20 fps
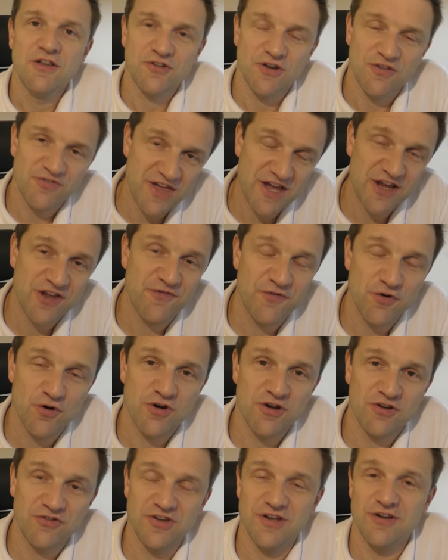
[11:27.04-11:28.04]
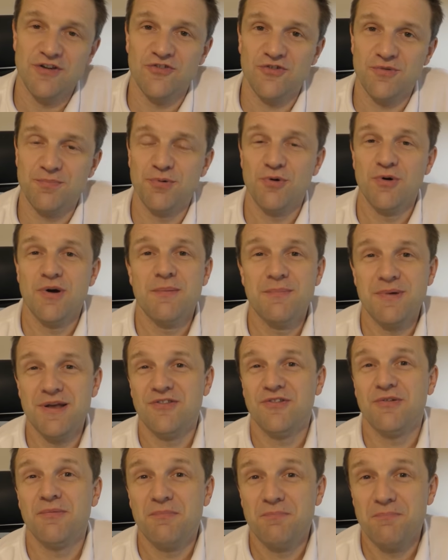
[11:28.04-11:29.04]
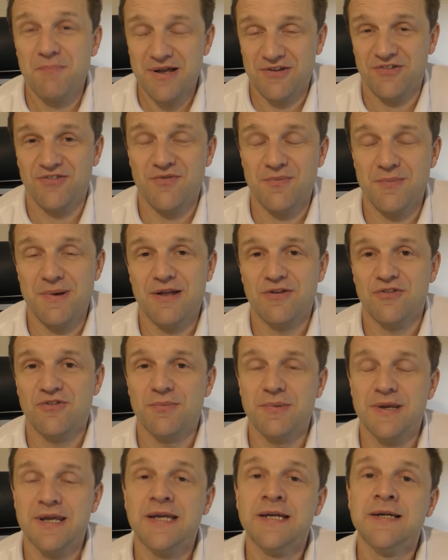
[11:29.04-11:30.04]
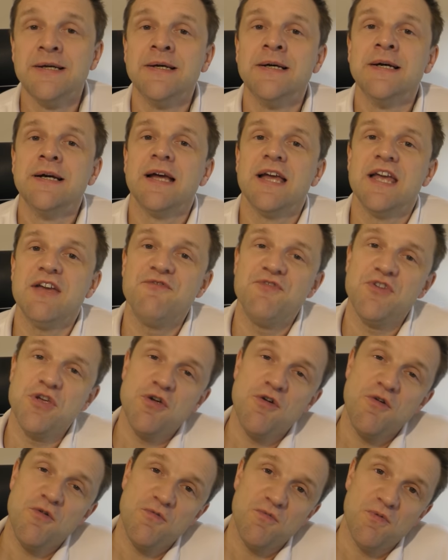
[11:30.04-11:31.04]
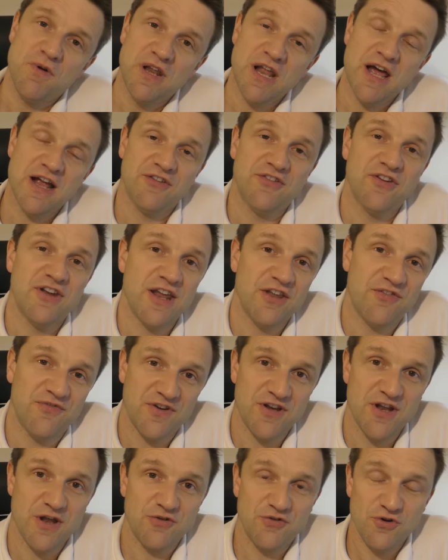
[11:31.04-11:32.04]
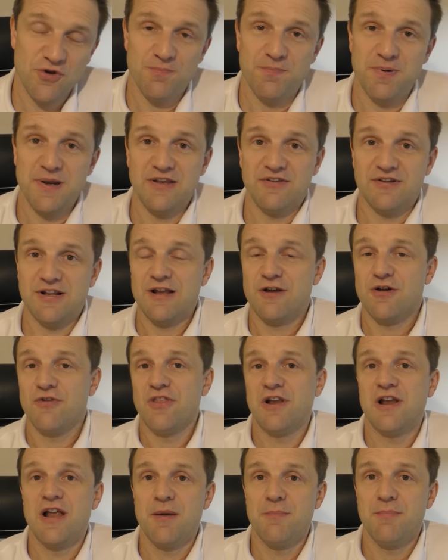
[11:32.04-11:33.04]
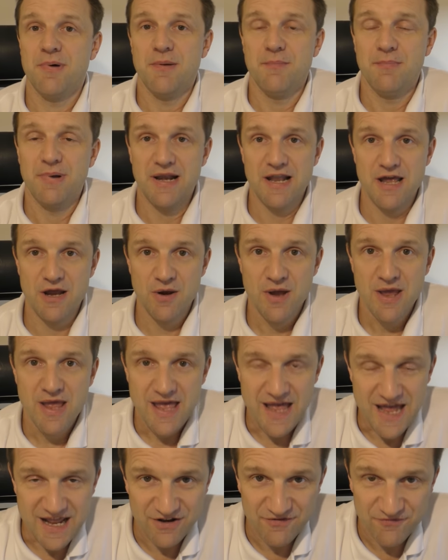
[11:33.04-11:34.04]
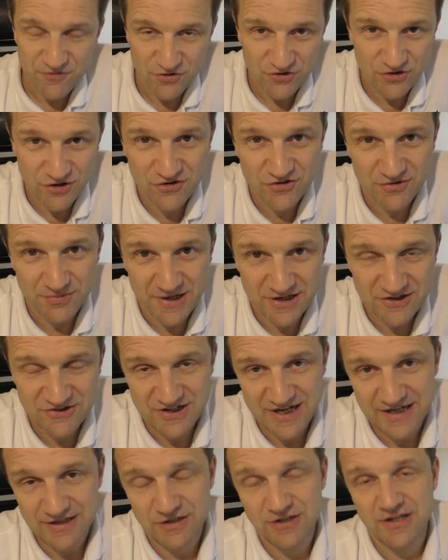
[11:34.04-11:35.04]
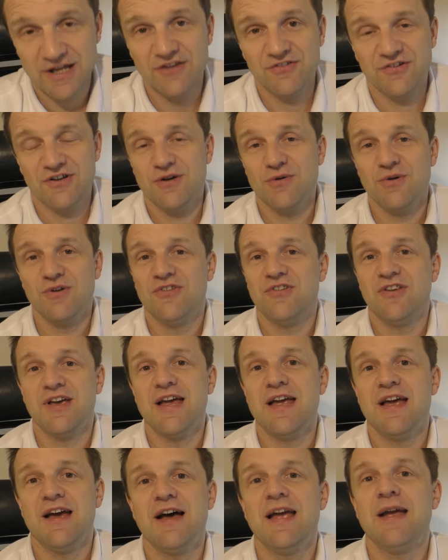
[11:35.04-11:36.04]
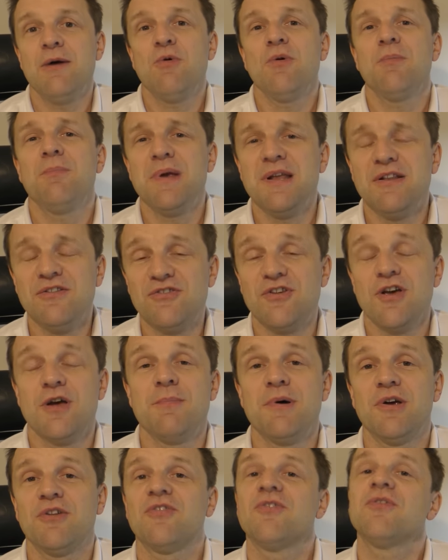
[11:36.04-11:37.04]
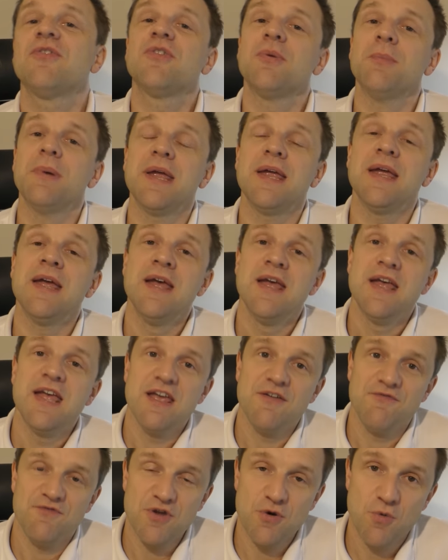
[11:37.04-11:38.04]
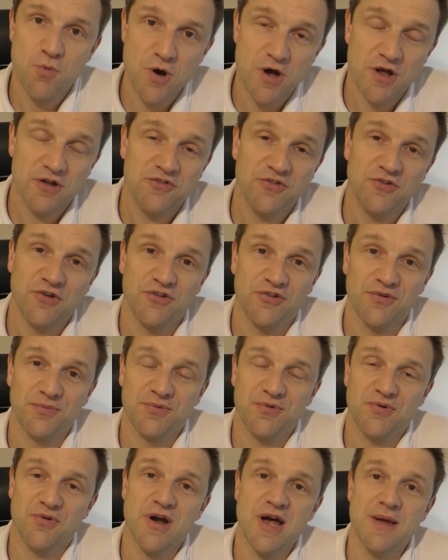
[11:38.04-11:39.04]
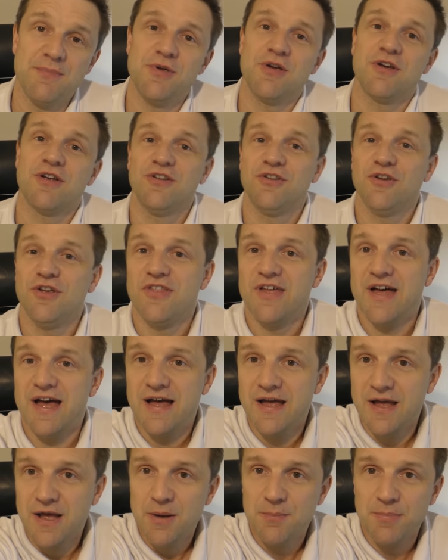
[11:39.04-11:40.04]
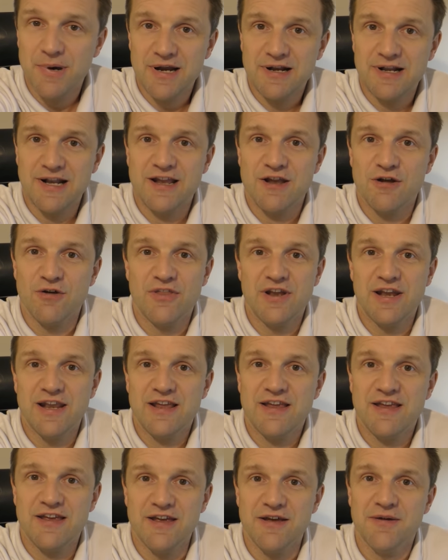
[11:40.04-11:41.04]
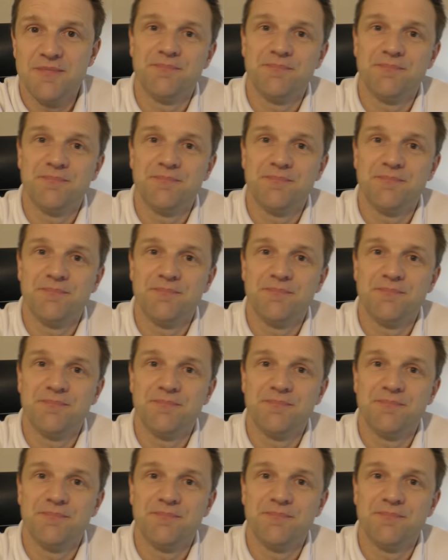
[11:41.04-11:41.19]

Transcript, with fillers: So thank you for your continued support, it means a massive amount to me. If you liked today's video do please click on the like button below and if you're new to my channel as I always say it would mean so much to me if you were to subscribe you can do that by clicking on the link here.